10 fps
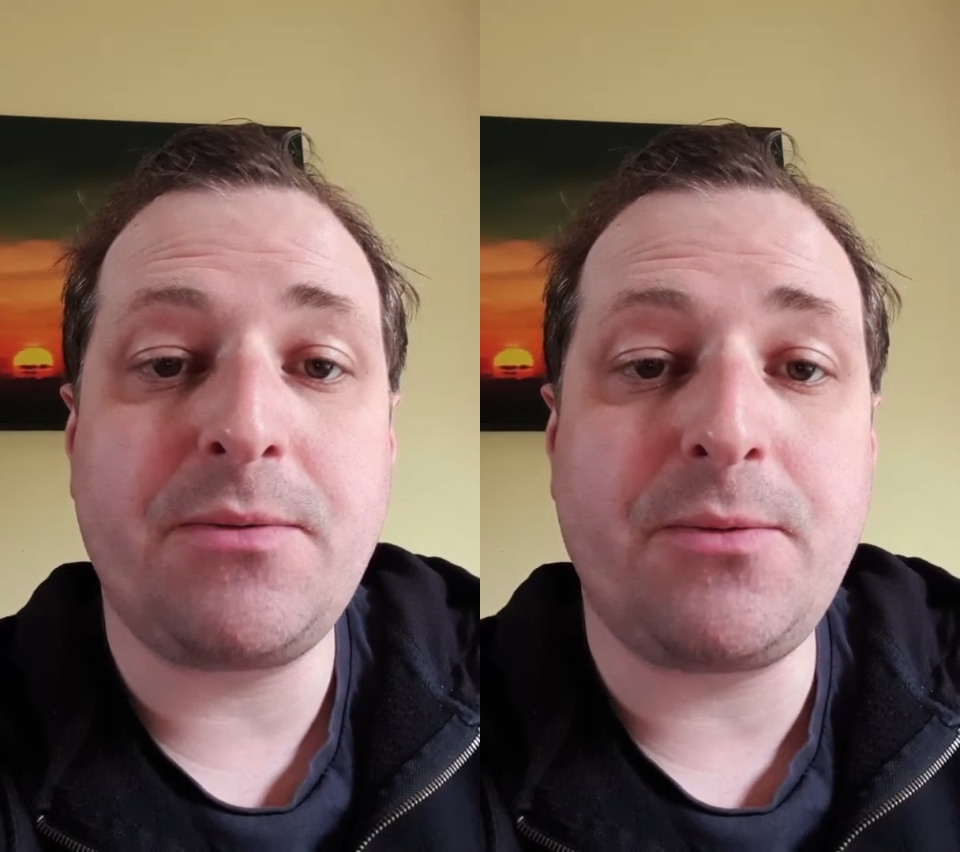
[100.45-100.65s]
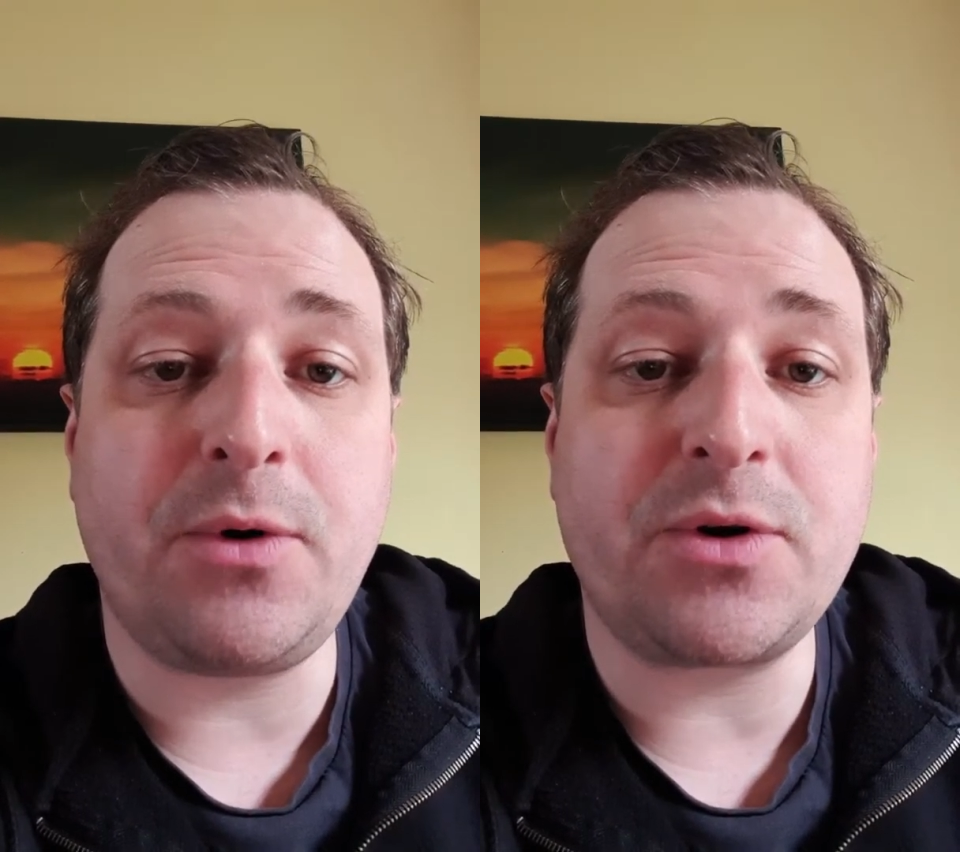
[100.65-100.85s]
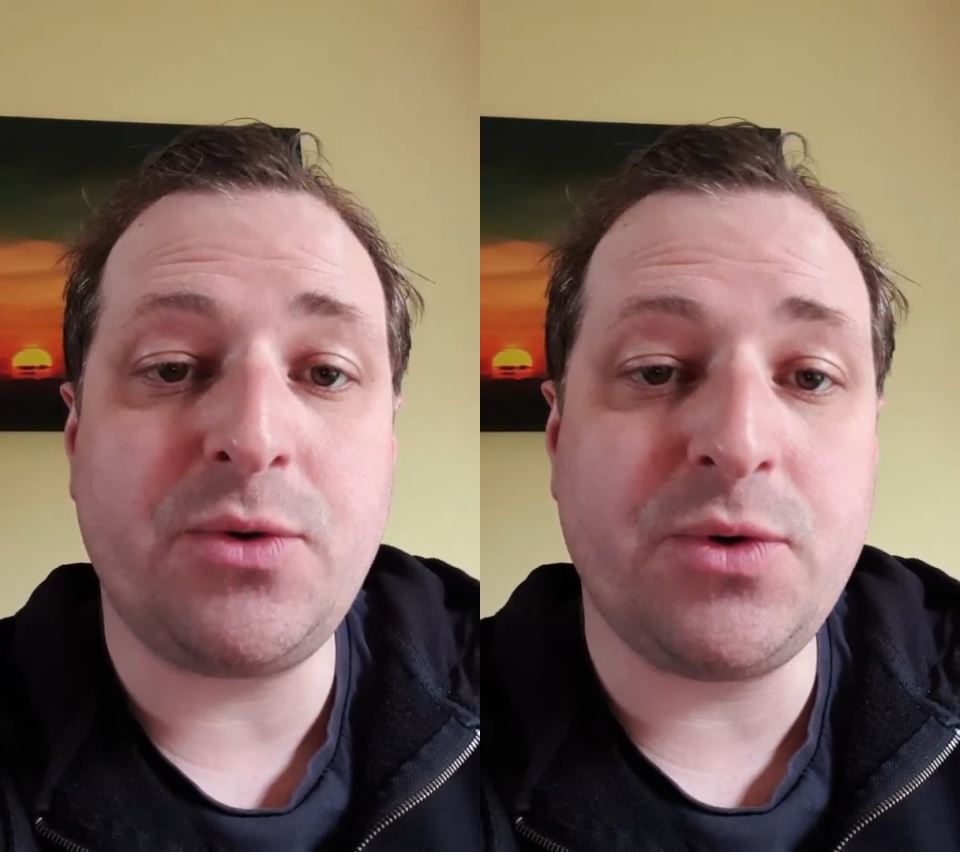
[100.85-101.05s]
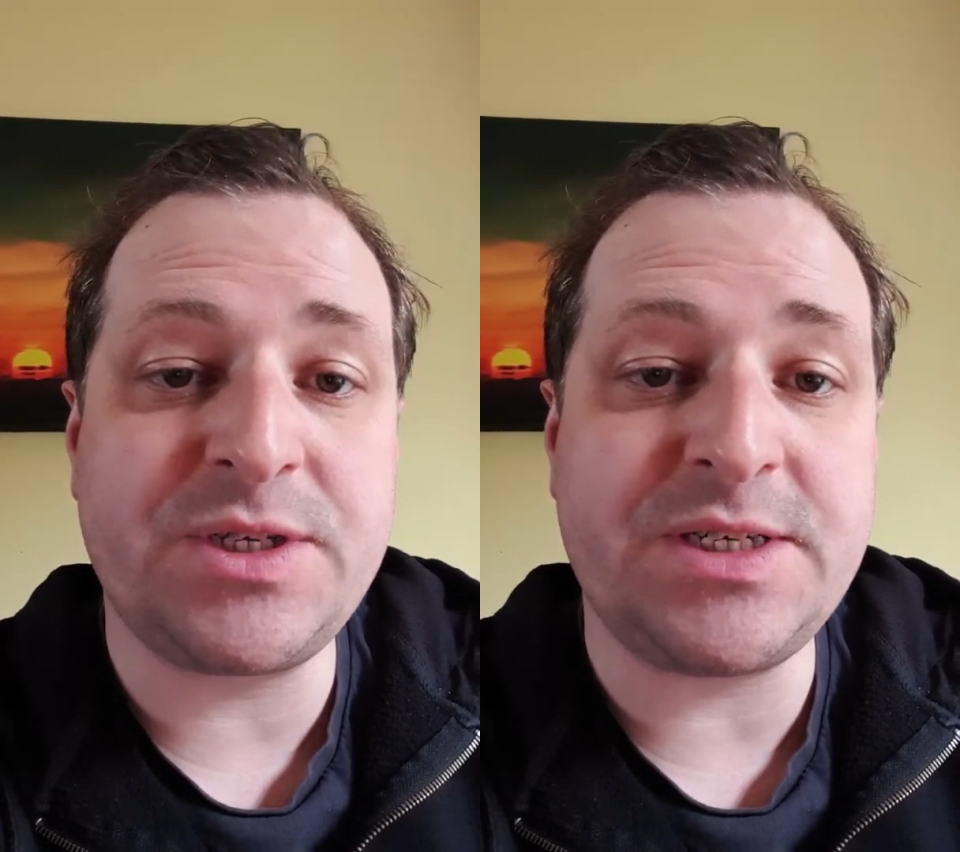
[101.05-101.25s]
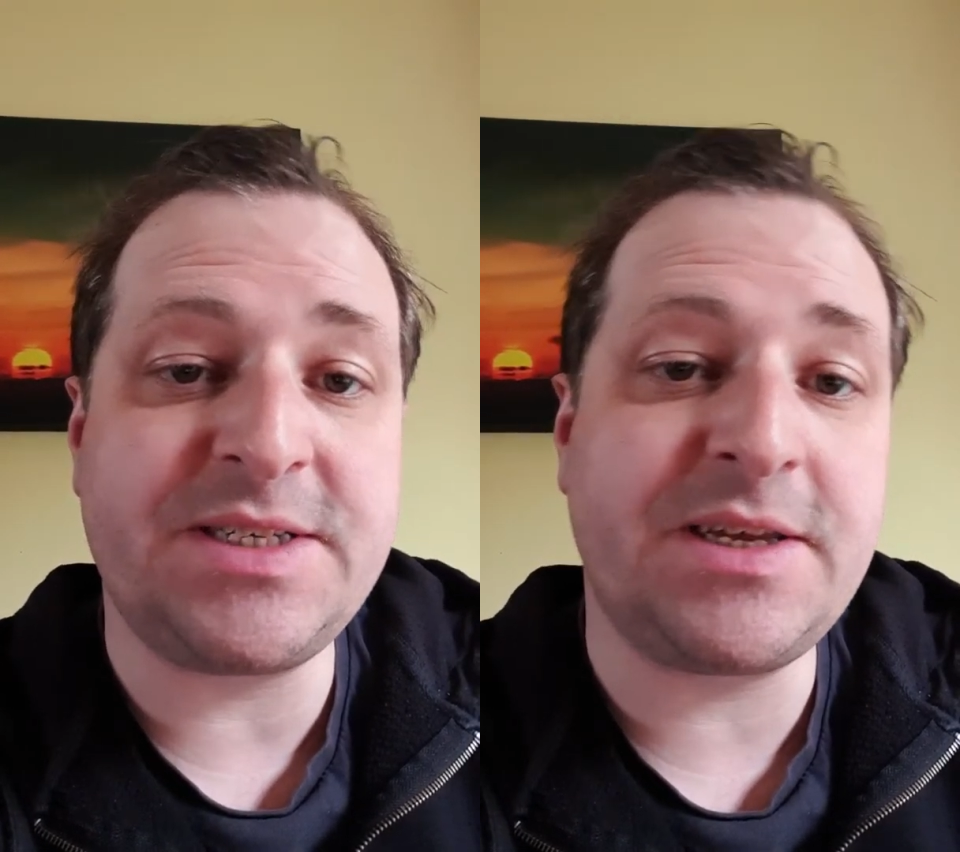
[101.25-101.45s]
what
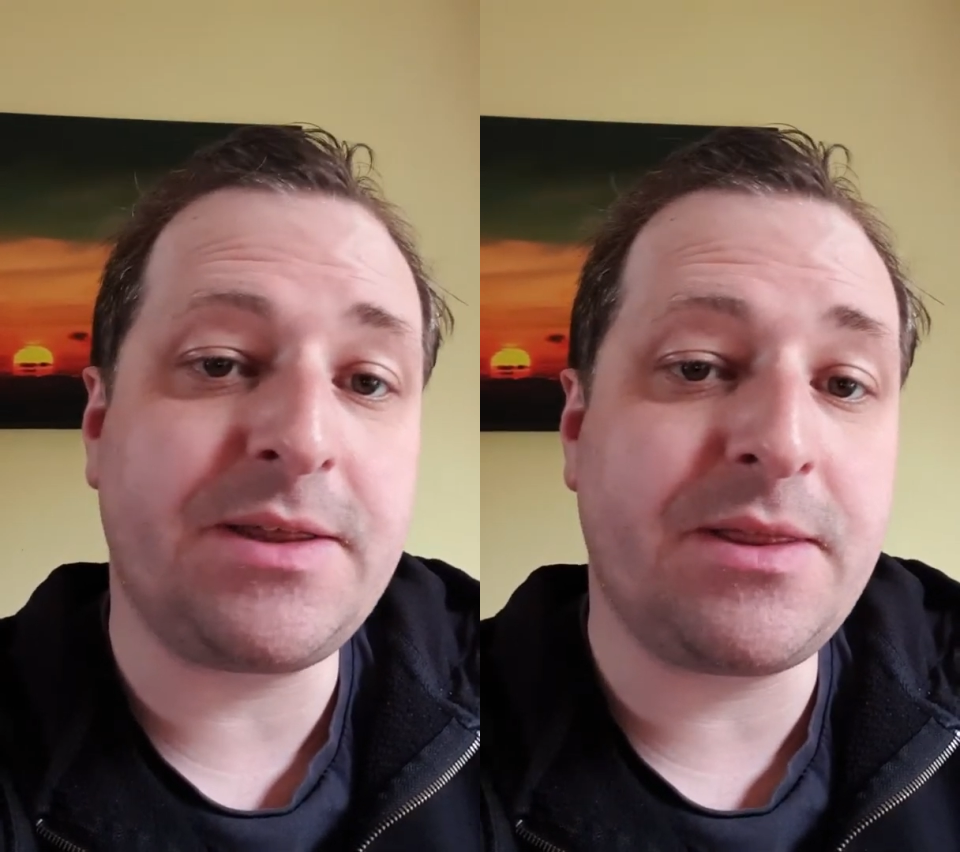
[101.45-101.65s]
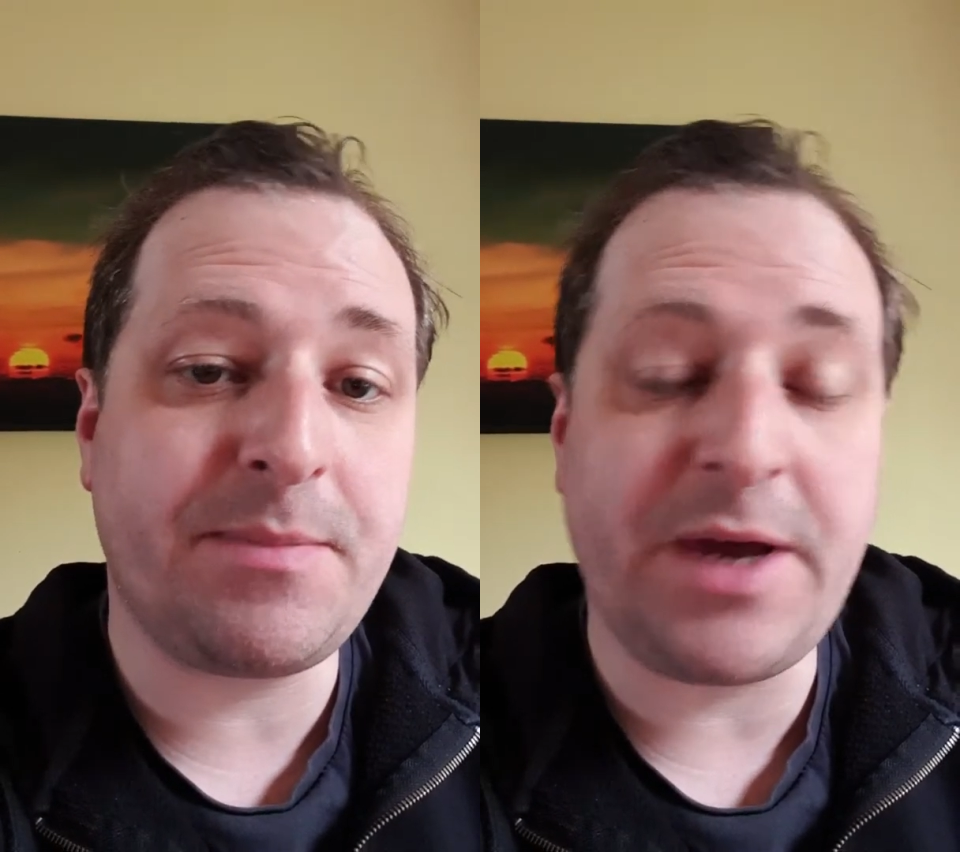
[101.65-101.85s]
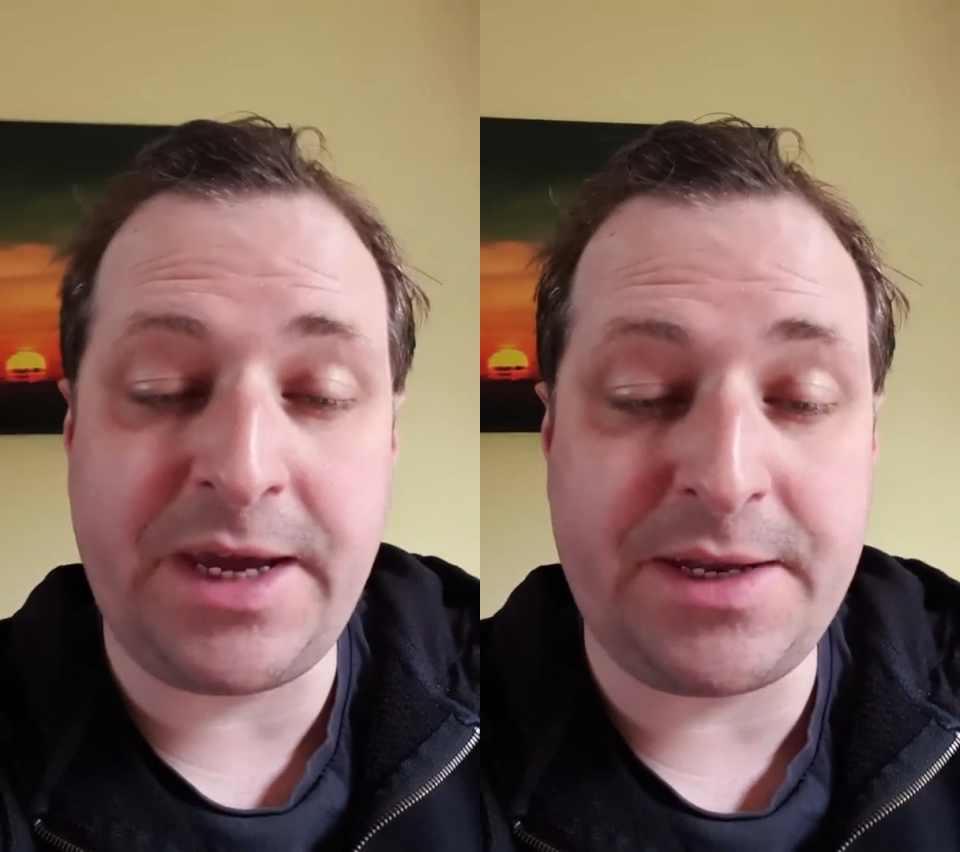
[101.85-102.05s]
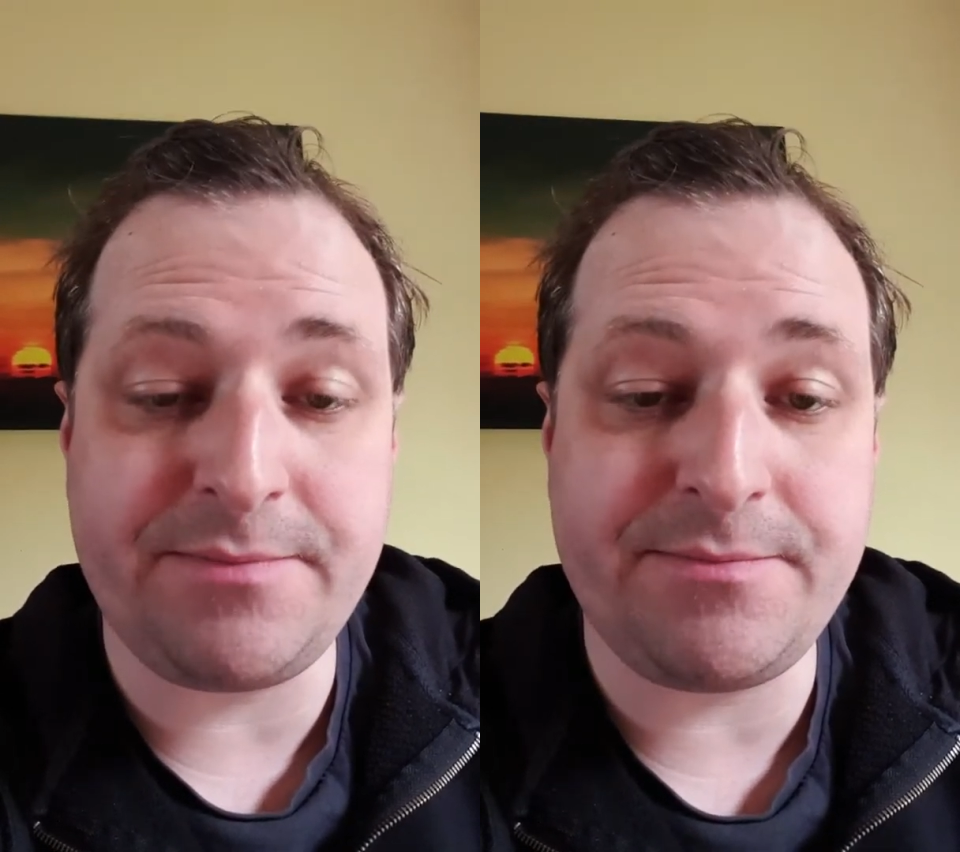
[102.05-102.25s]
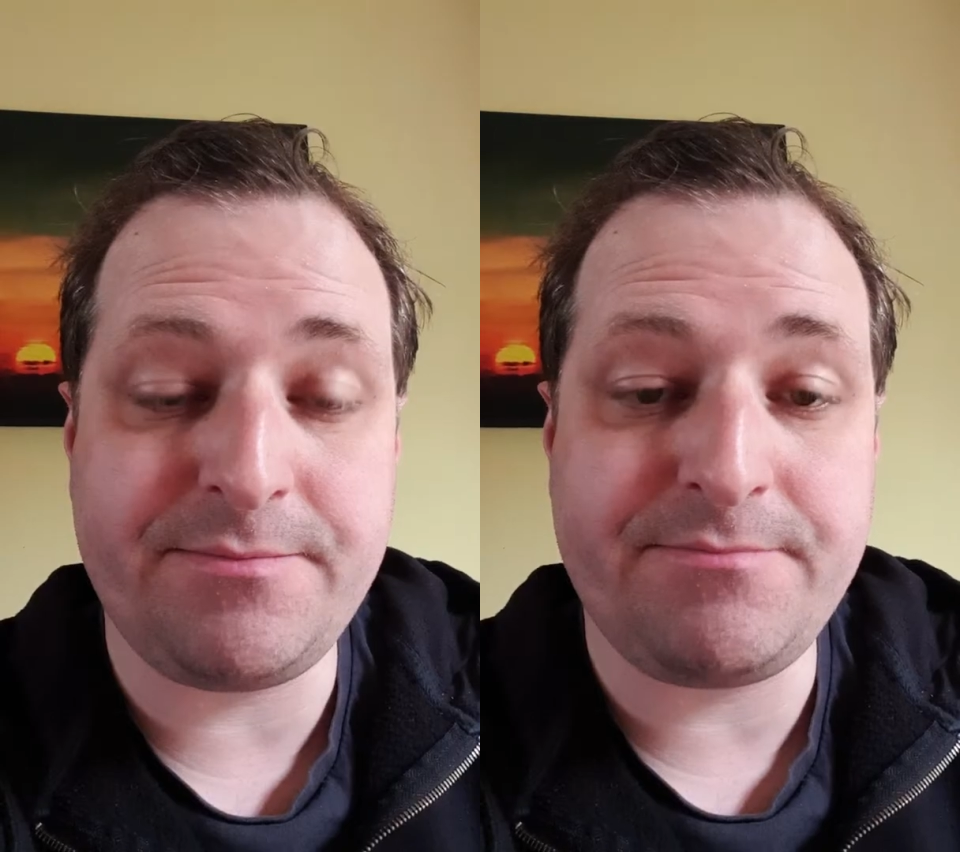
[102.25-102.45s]
causes the pain.